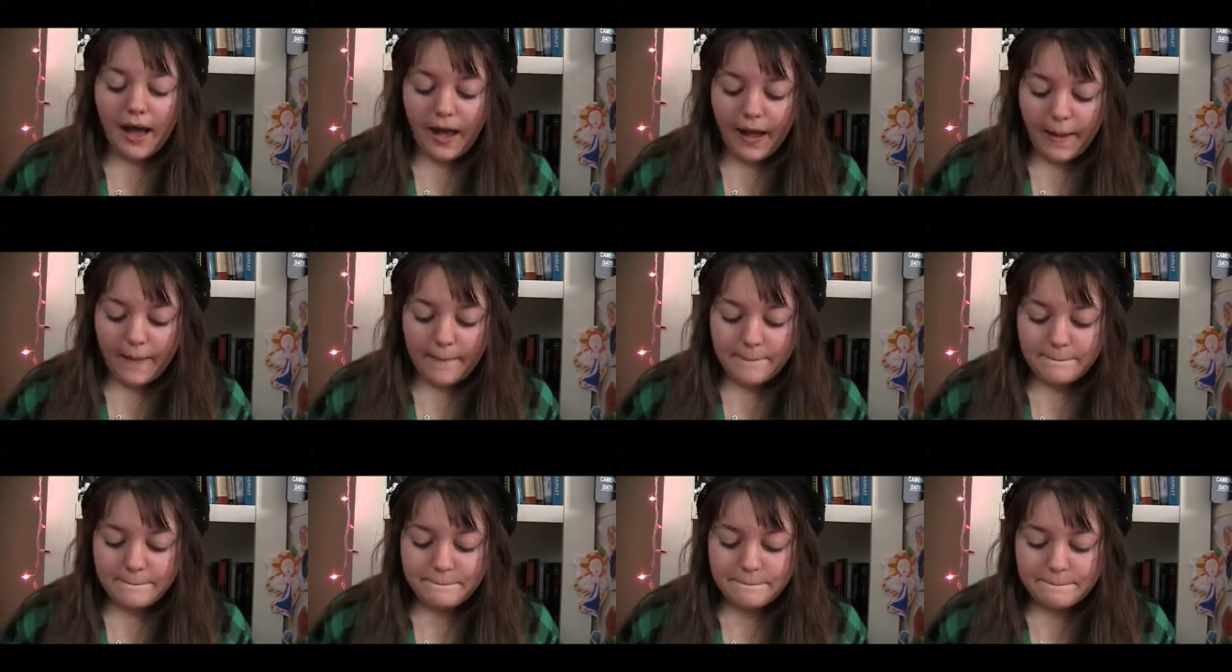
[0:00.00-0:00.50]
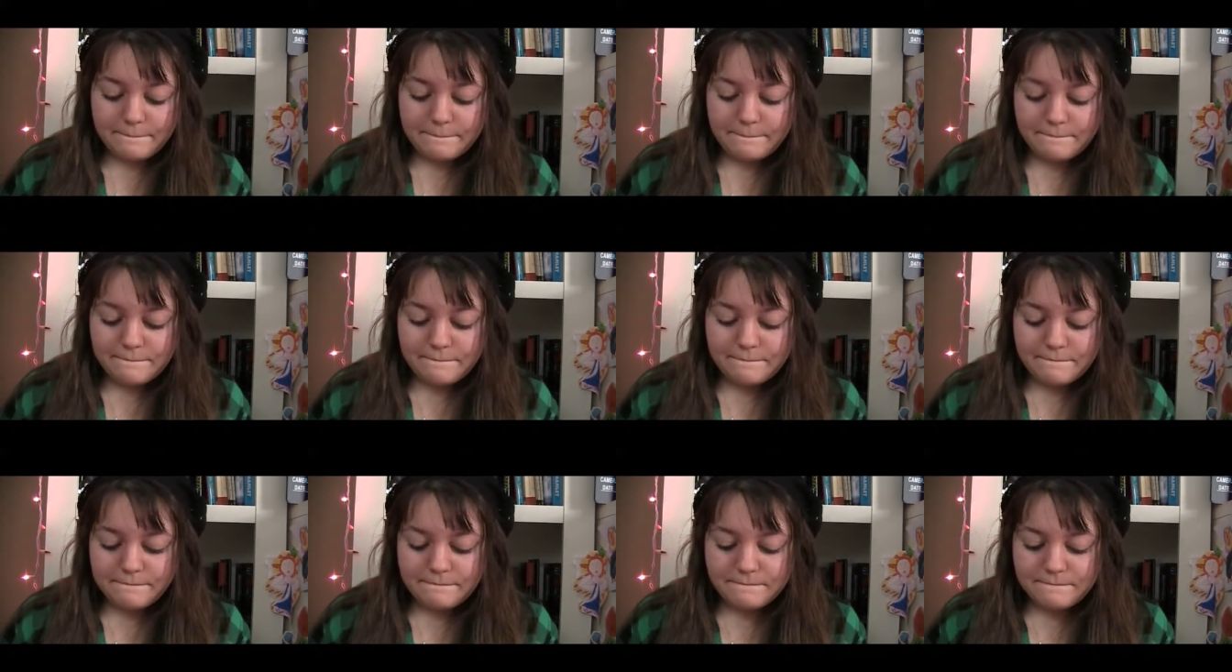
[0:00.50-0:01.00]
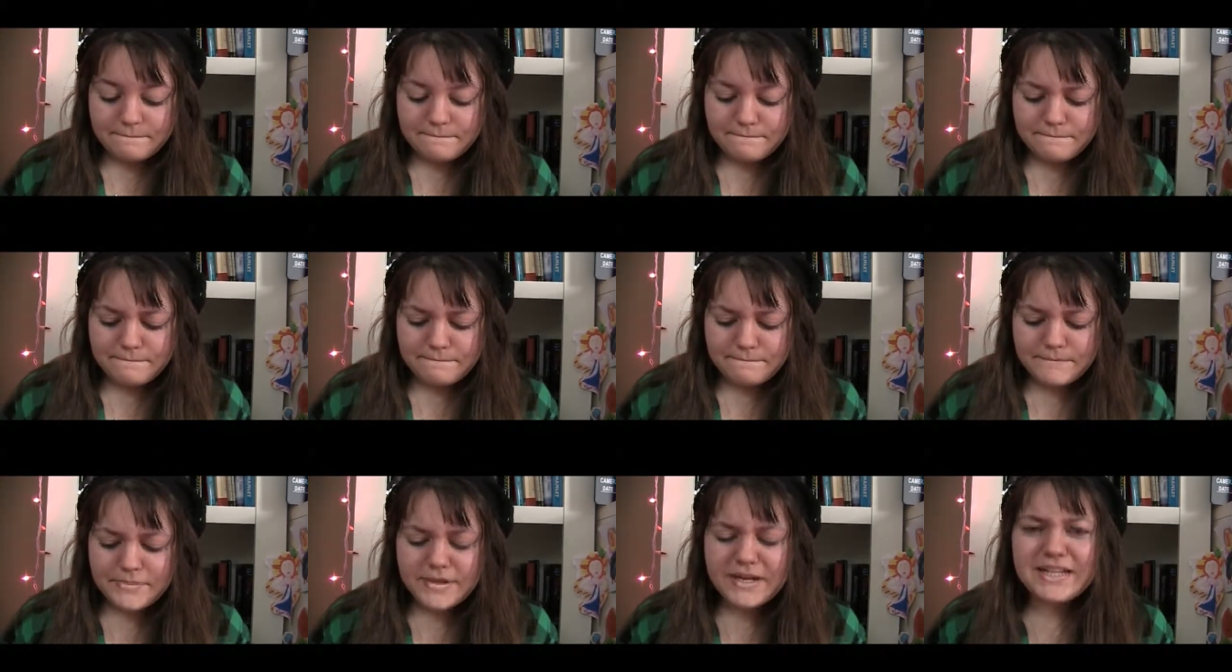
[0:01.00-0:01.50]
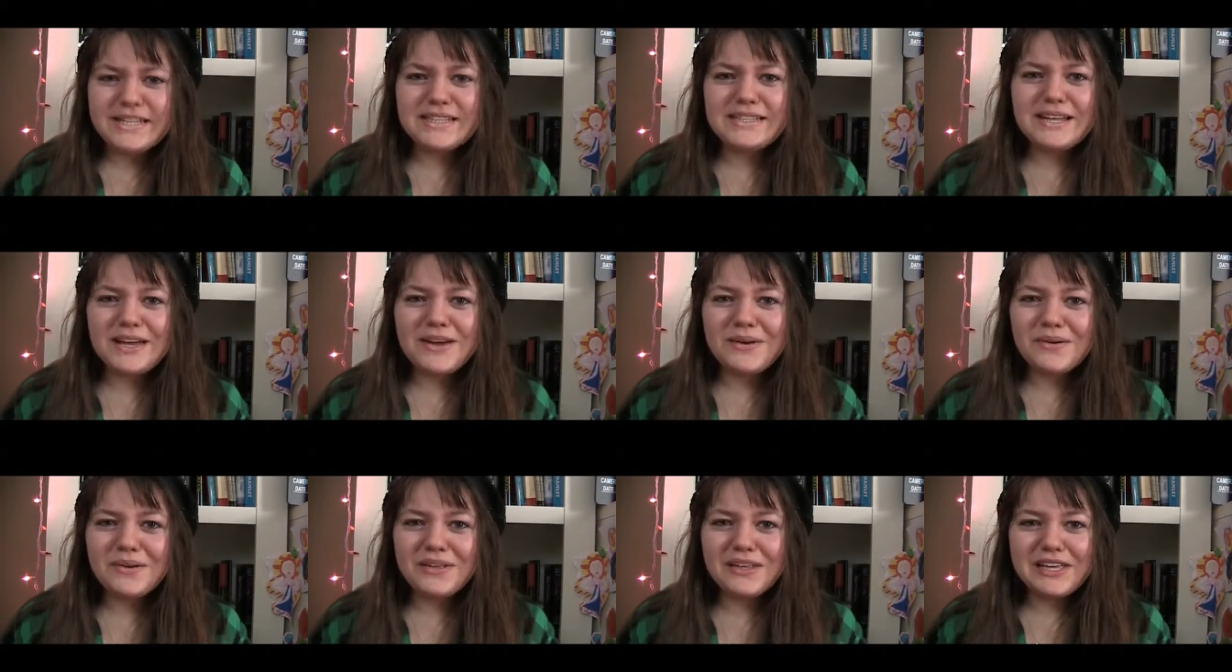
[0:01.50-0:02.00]
but
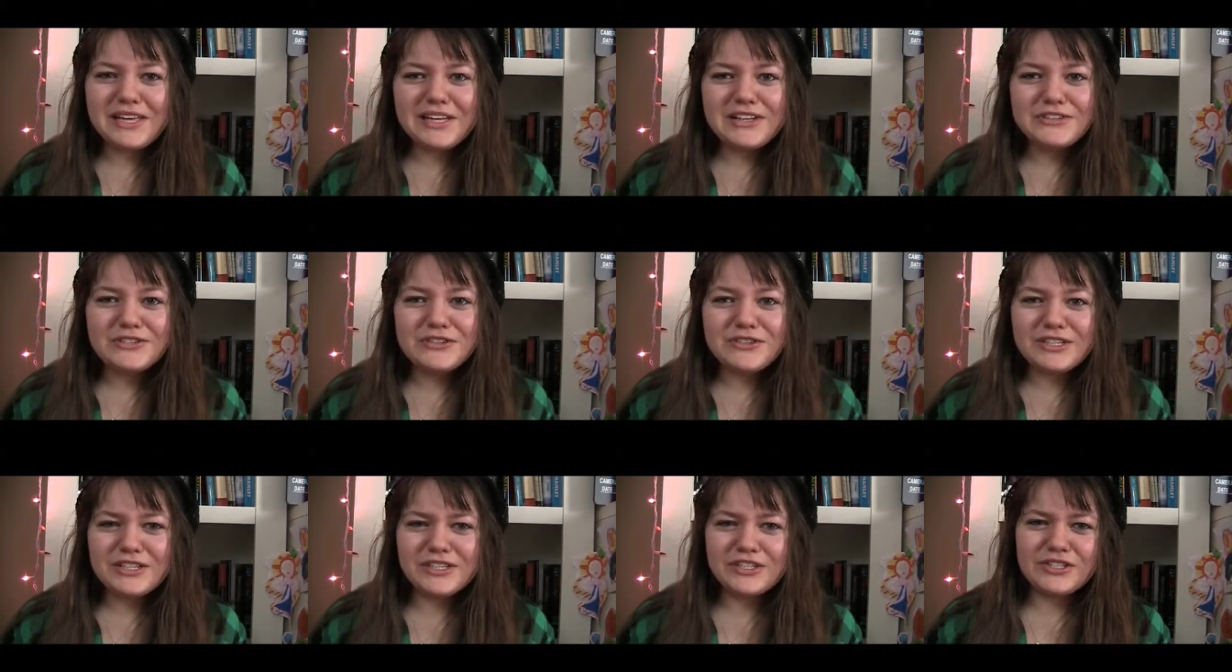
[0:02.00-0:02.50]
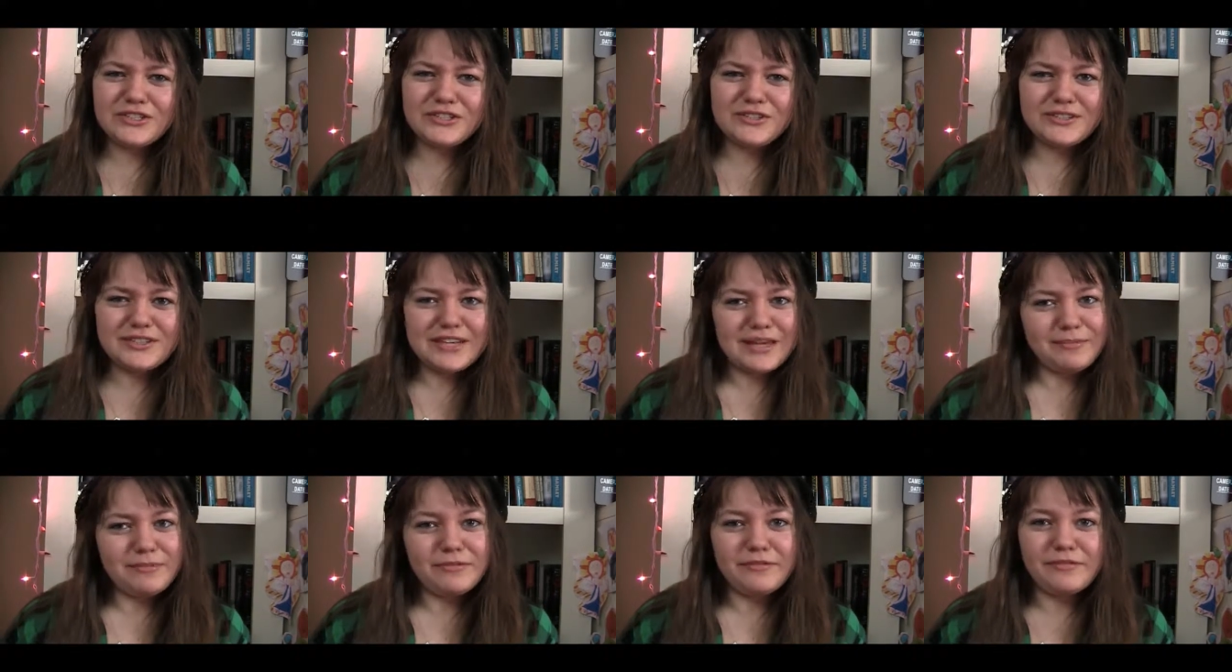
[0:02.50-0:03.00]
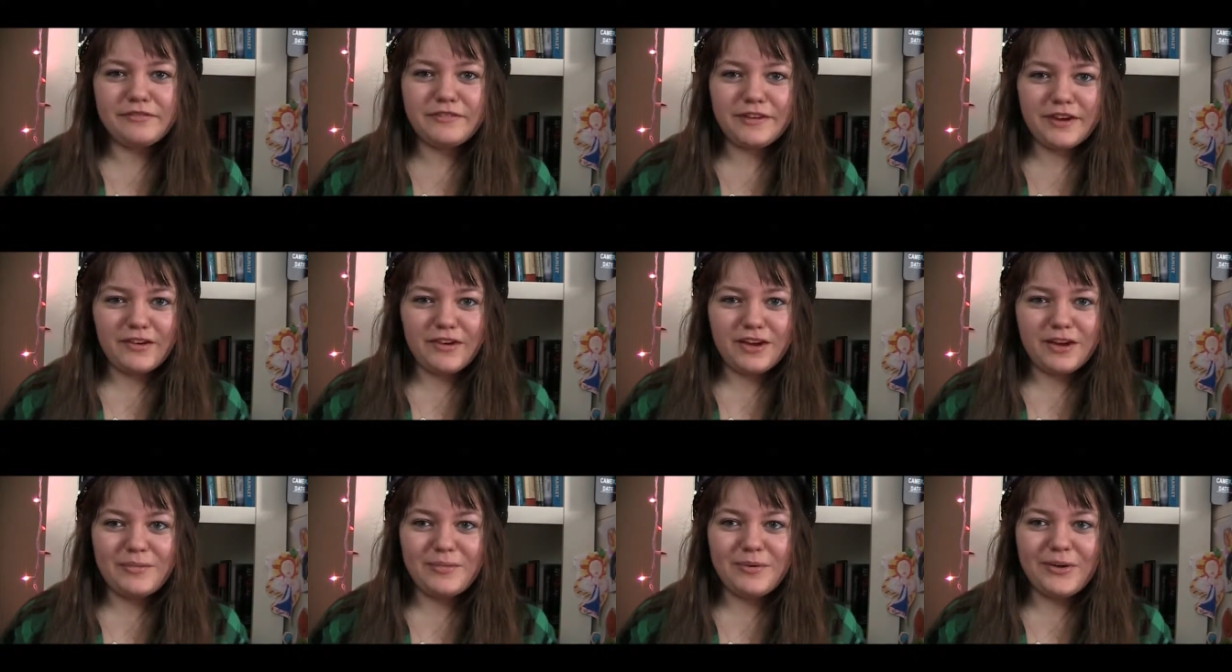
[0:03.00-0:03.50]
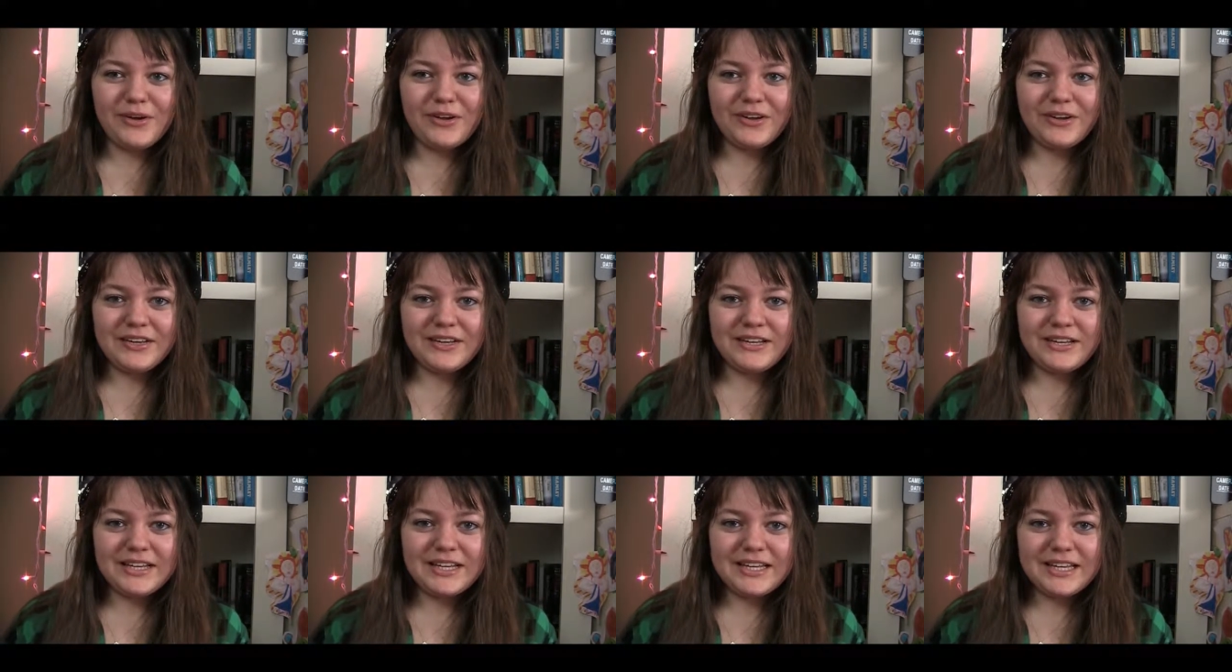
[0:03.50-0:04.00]
it's not really a traditional type of fairy book.